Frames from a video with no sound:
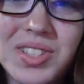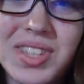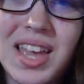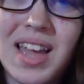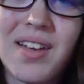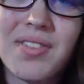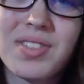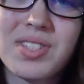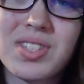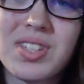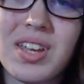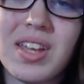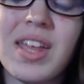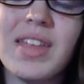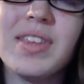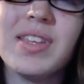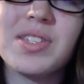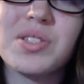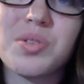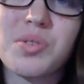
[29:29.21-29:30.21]
They have, so
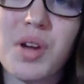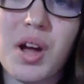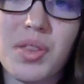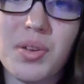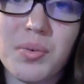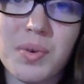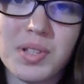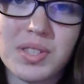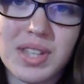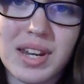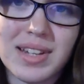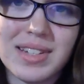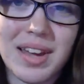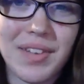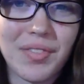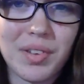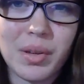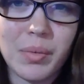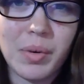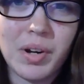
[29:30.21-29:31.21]
and these are other ones that I
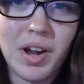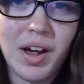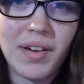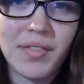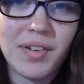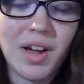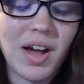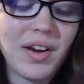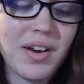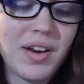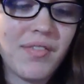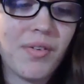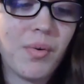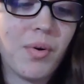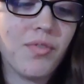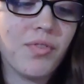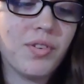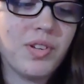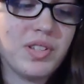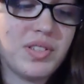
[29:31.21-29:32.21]
definitely would not have gotten if it
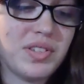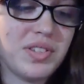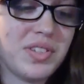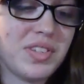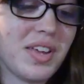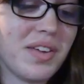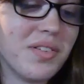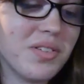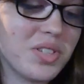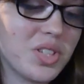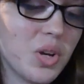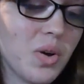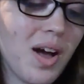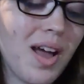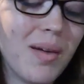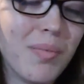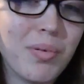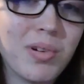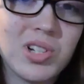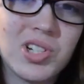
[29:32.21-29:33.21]
weren't for Disney Center. so
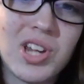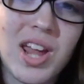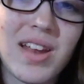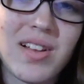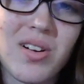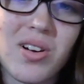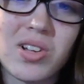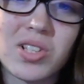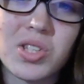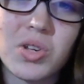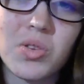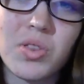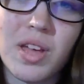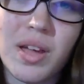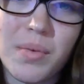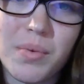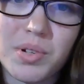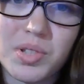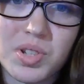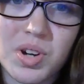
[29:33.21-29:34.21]
I appreciate it. Also,
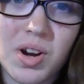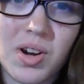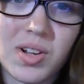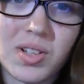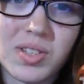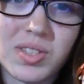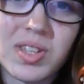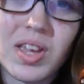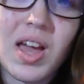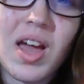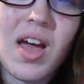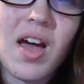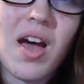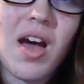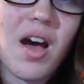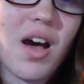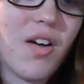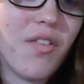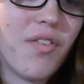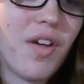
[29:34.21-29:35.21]
they were stars
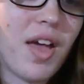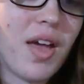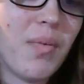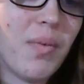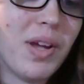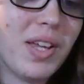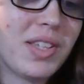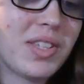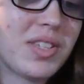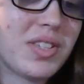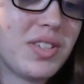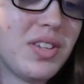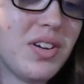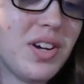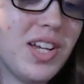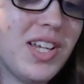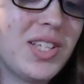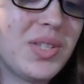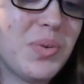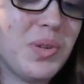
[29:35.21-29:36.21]
of a Winx
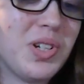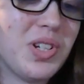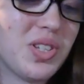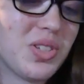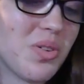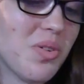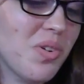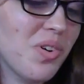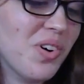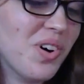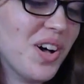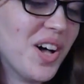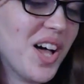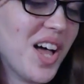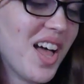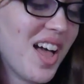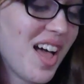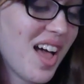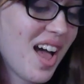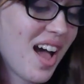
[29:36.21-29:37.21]
series, which is cool.
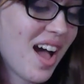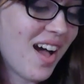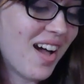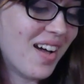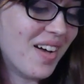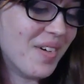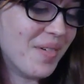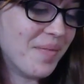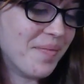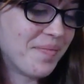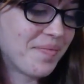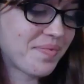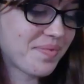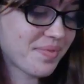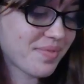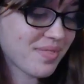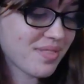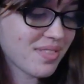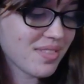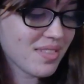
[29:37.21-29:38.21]
Um,
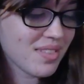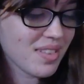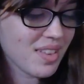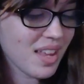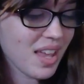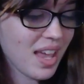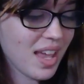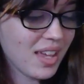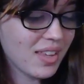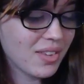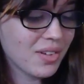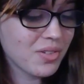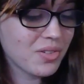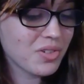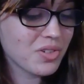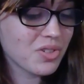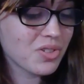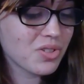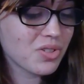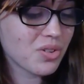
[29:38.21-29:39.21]
and they're
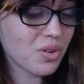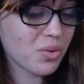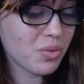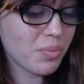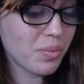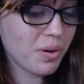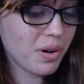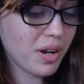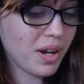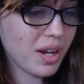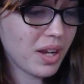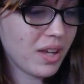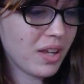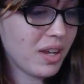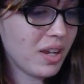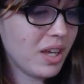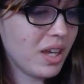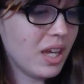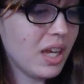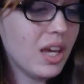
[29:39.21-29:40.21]
just so
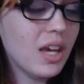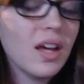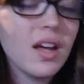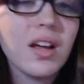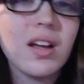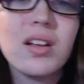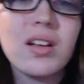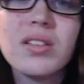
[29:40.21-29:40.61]
pretty.